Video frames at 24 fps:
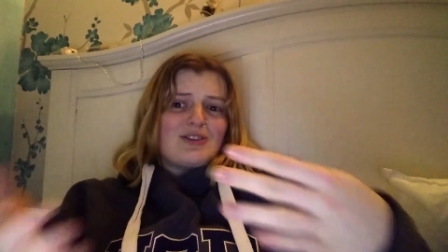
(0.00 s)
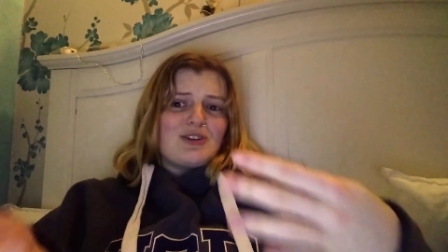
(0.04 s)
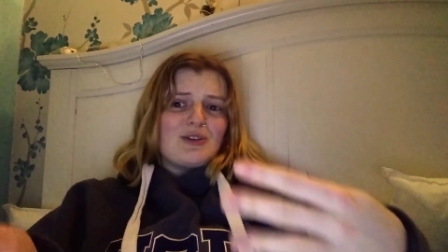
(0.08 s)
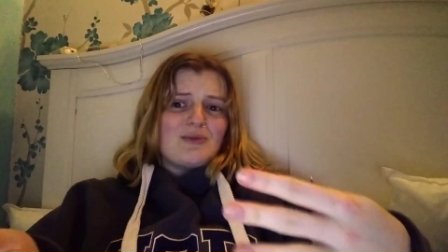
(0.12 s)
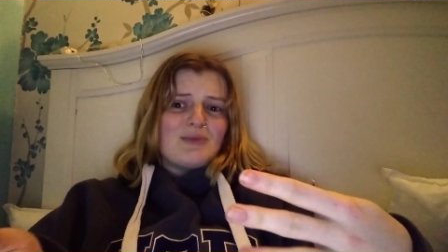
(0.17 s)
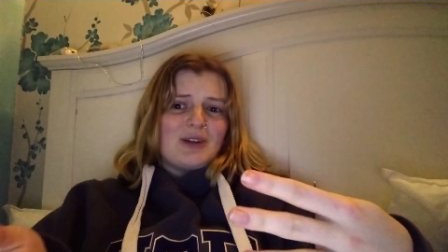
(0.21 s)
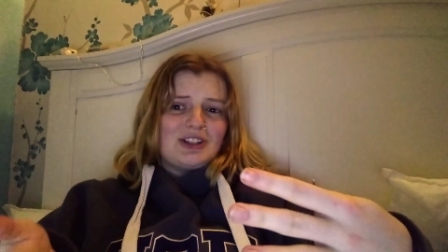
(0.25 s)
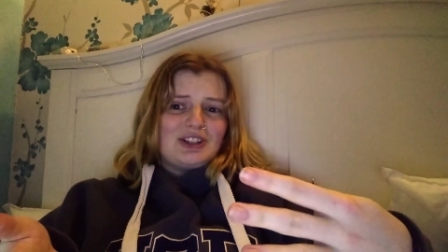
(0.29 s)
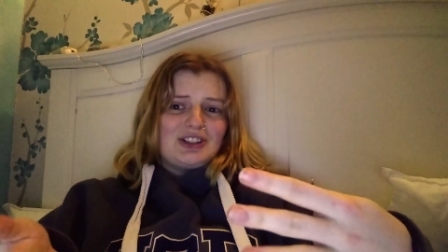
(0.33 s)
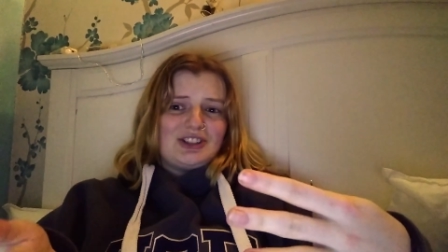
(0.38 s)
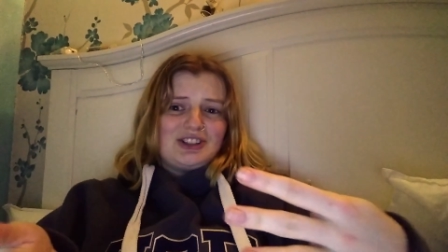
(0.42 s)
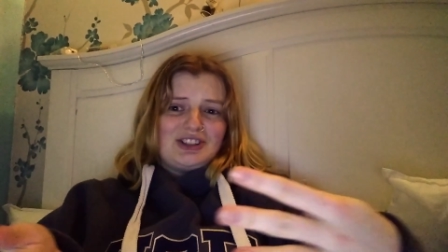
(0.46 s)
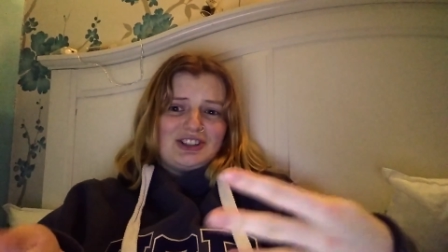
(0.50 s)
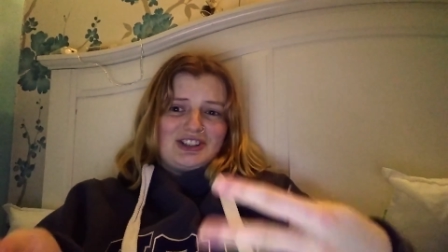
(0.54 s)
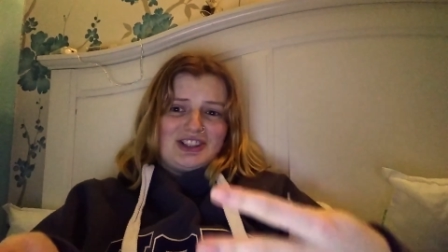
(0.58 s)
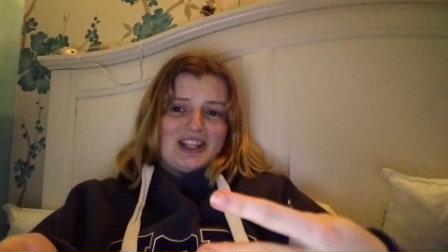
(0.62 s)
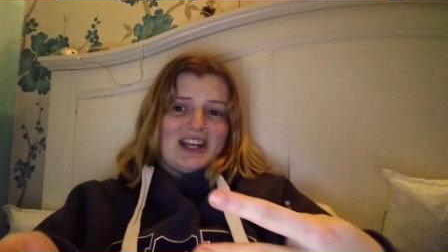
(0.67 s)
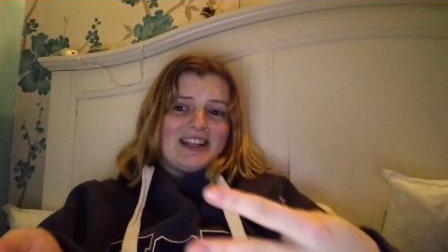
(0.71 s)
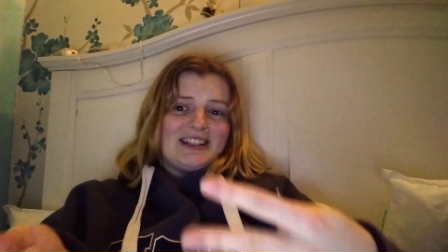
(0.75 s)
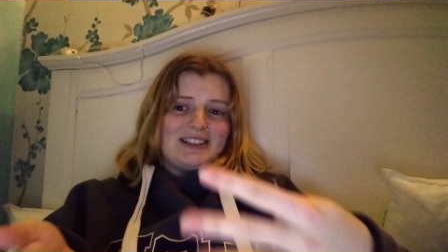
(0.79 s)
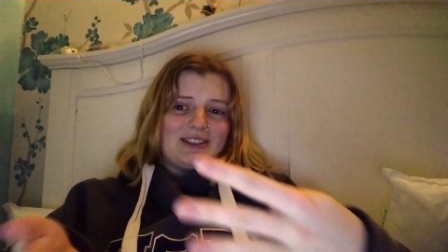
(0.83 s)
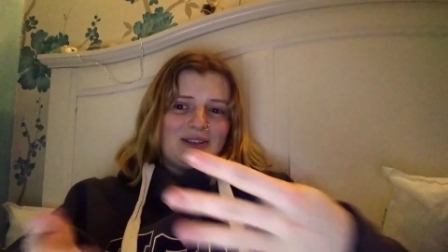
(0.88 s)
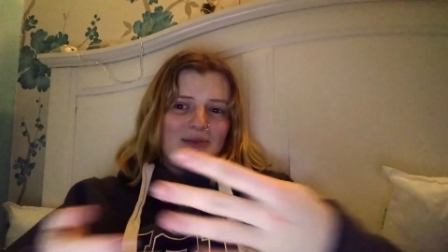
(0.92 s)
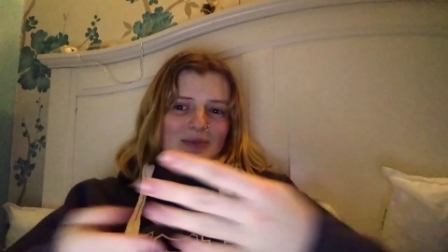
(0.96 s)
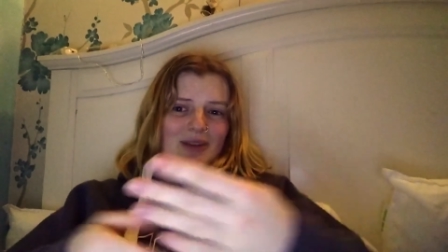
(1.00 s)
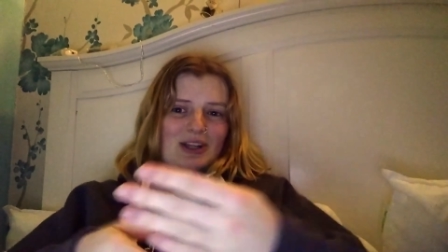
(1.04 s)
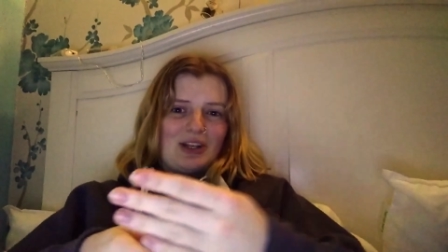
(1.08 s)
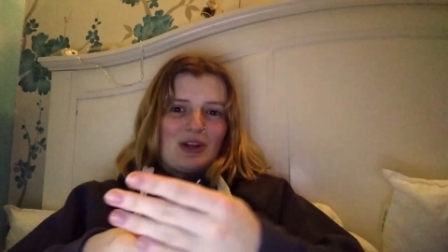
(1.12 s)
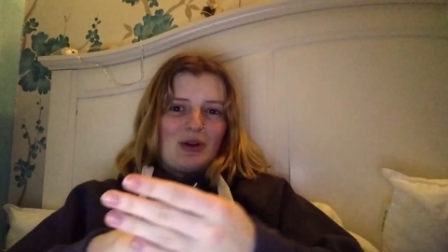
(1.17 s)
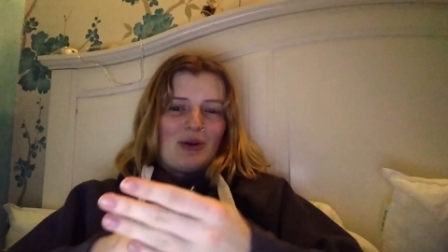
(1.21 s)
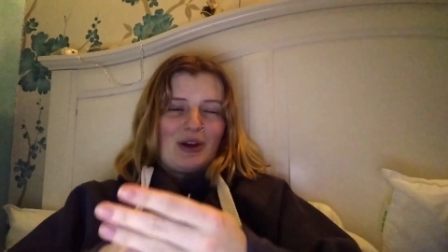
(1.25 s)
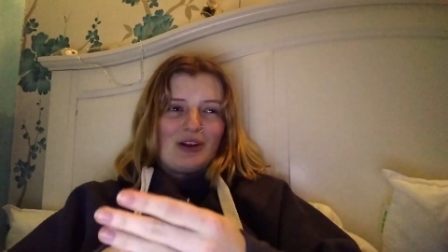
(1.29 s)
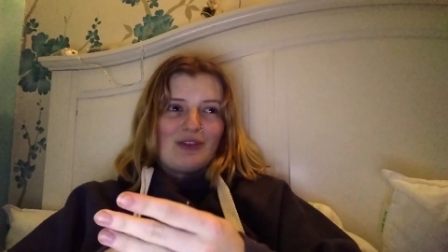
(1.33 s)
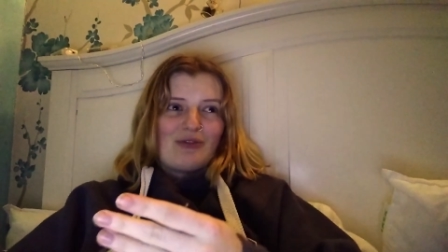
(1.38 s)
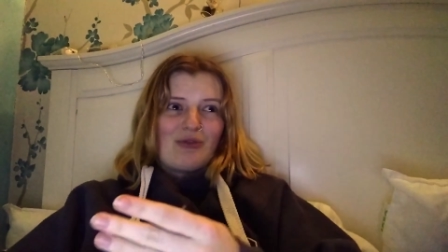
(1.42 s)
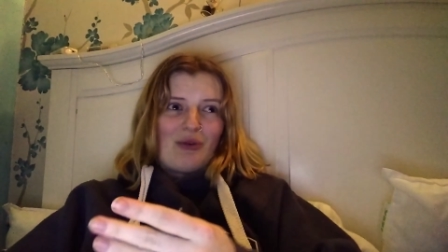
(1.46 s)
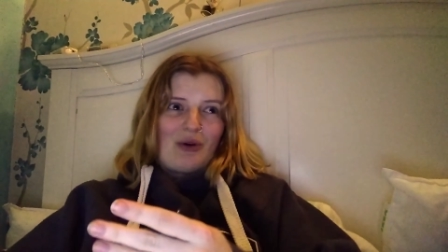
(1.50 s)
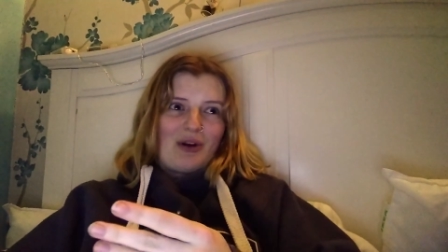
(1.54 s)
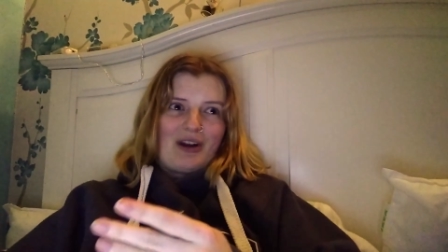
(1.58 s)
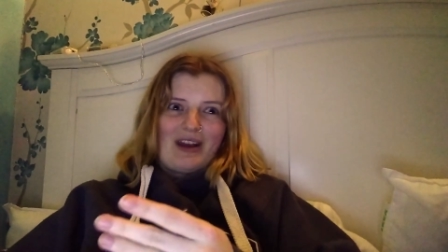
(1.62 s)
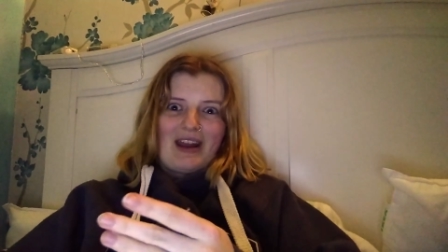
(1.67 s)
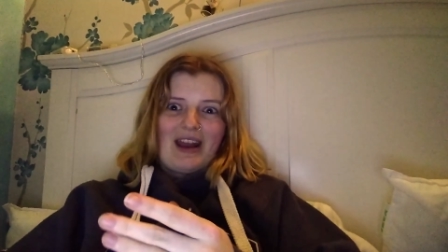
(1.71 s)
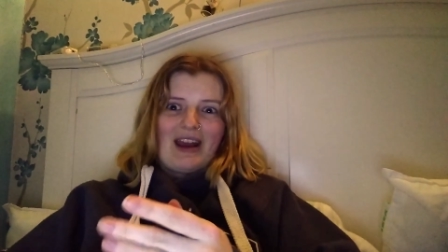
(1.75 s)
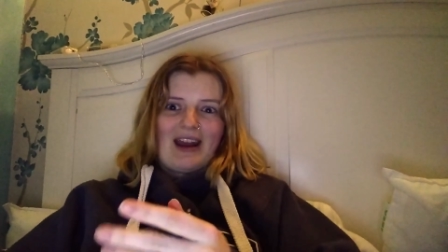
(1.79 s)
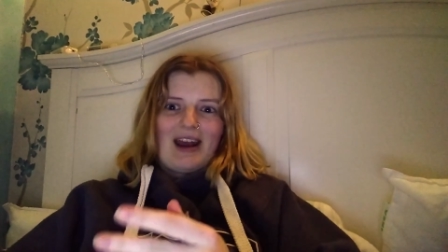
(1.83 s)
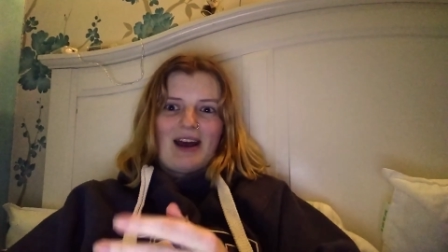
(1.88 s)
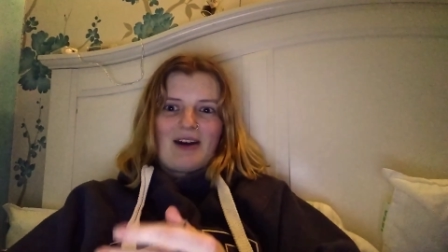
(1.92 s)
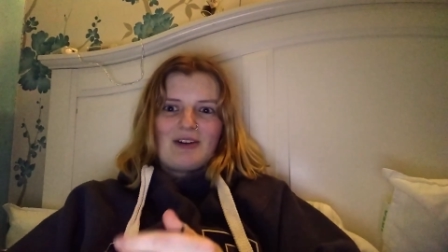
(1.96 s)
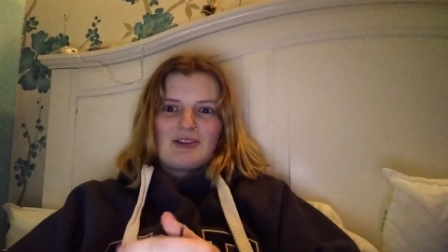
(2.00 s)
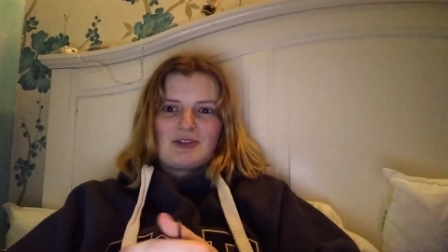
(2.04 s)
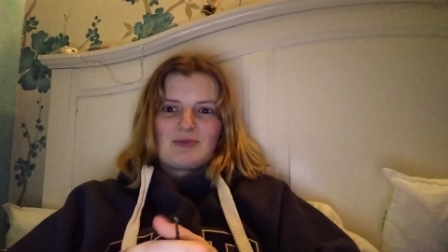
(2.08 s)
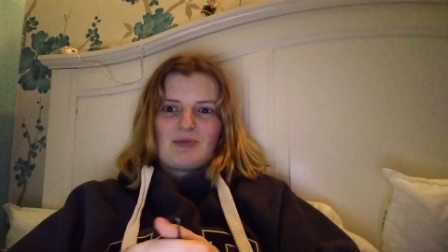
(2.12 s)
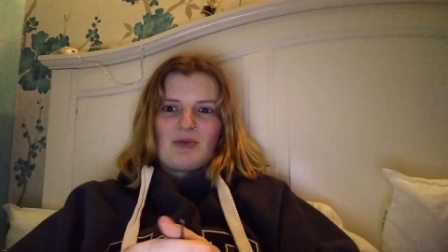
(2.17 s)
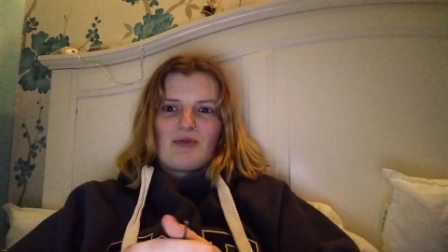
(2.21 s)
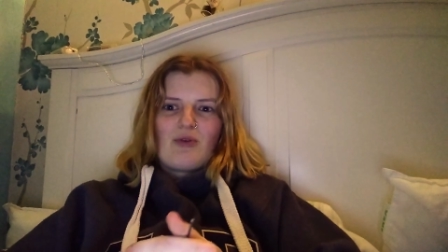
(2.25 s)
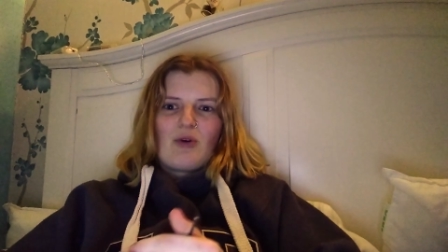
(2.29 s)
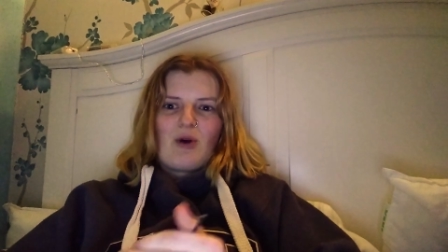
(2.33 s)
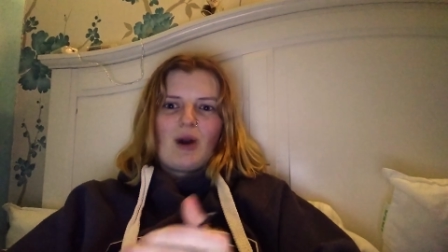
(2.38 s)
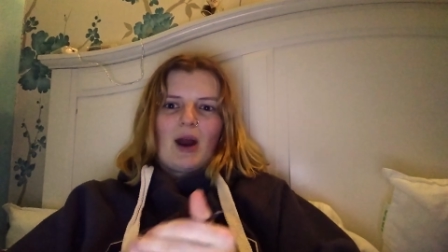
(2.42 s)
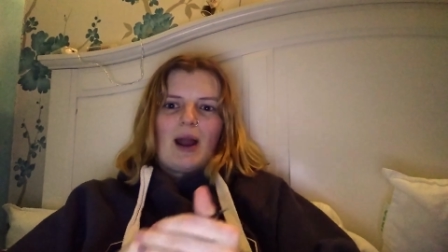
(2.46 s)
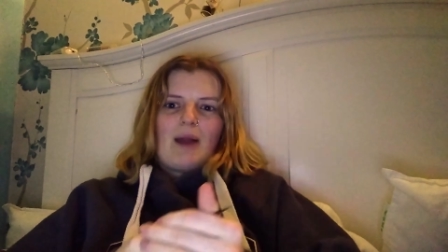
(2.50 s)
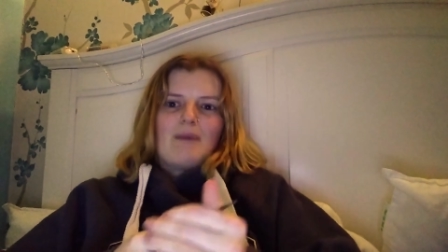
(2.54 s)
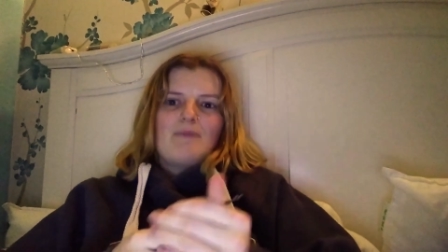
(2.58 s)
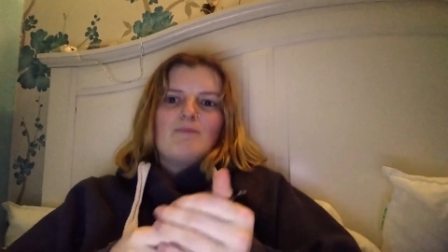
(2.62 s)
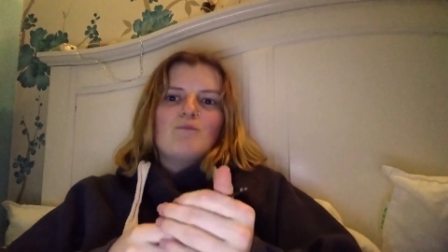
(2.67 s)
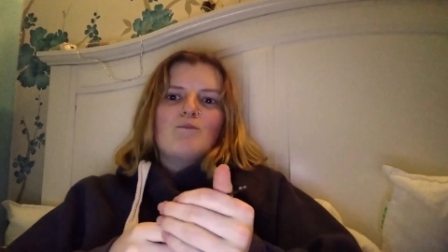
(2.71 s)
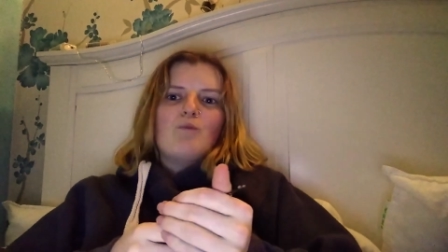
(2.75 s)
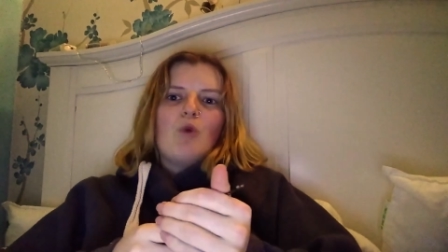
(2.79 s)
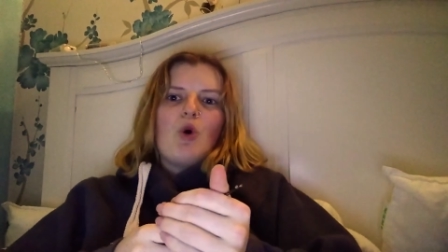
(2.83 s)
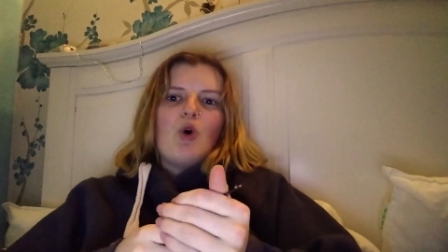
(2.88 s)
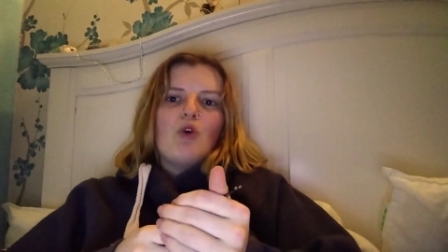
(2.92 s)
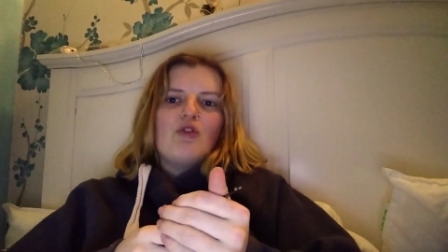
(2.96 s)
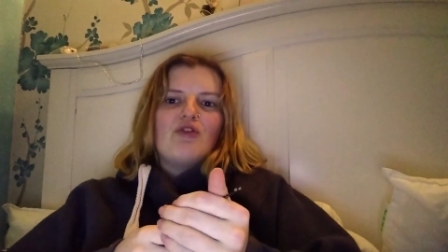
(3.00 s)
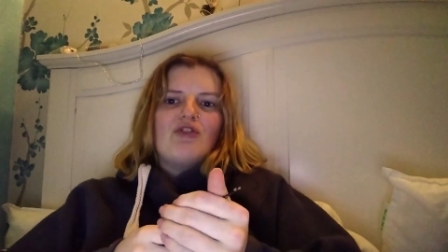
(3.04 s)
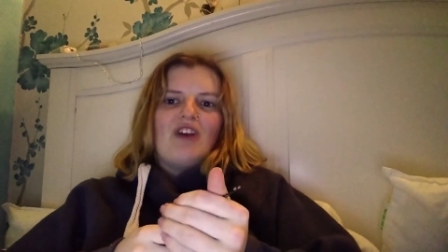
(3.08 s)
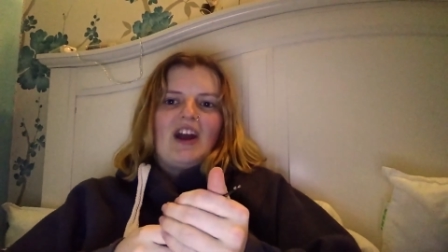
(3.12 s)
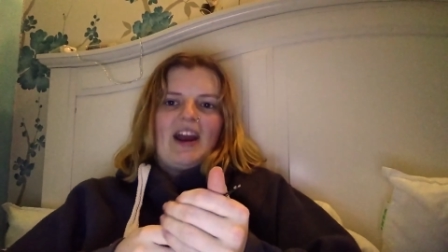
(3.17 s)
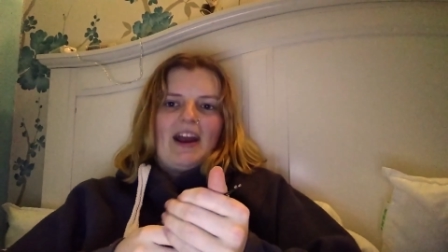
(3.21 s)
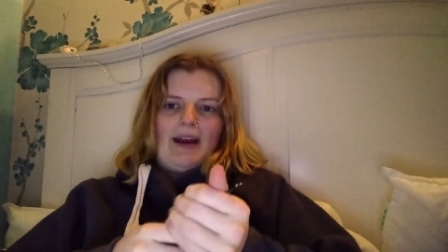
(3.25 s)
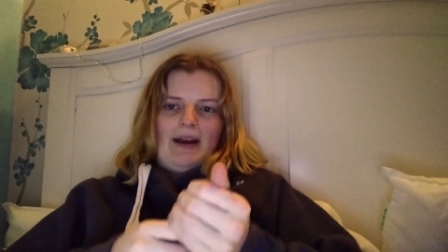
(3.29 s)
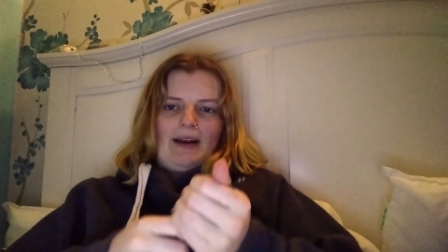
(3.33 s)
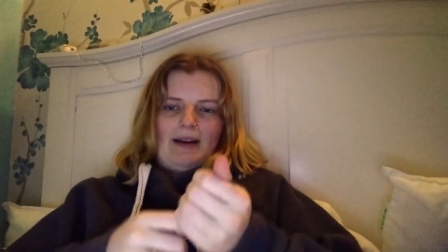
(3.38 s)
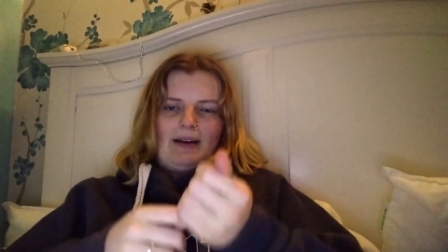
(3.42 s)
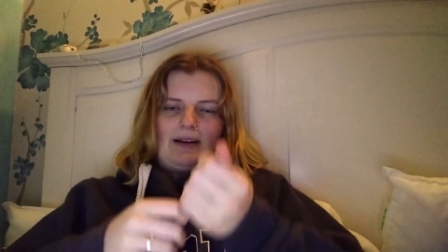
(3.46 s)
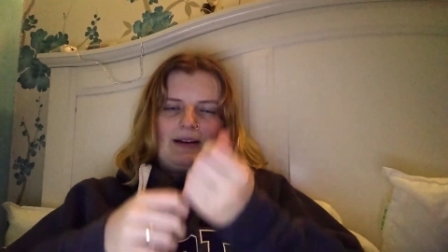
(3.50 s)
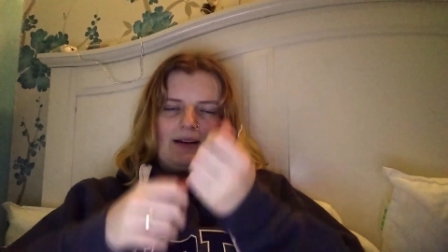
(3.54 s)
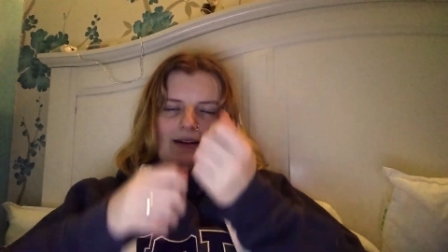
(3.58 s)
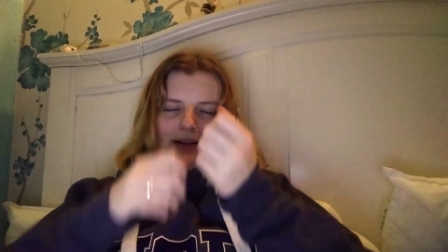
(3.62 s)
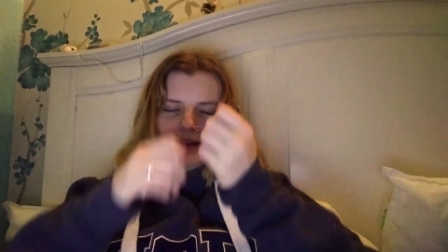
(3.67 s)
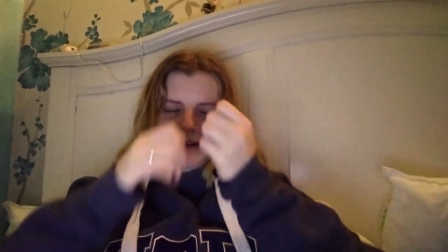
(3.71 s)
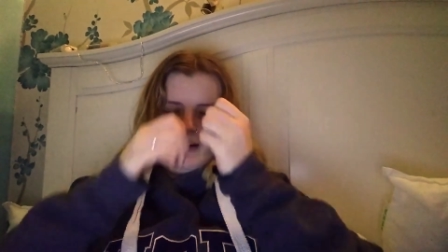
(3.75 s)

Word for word: too much shit to be doing forty-eight hours before I'm moving.